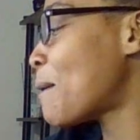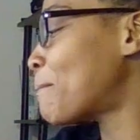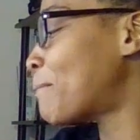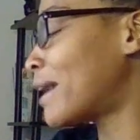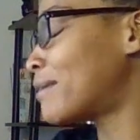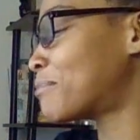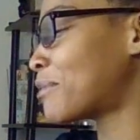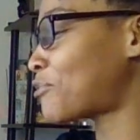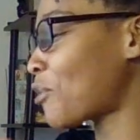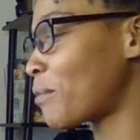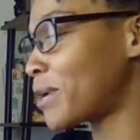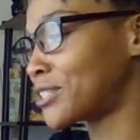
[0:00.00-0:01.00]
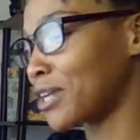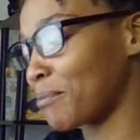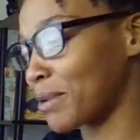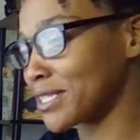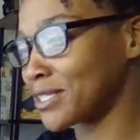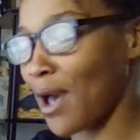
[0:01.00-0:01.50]
But before we
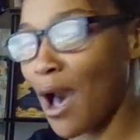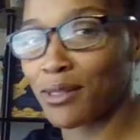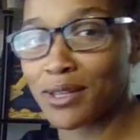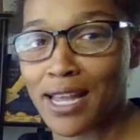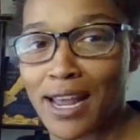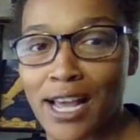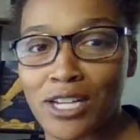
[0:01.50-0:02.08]
jump into all of that,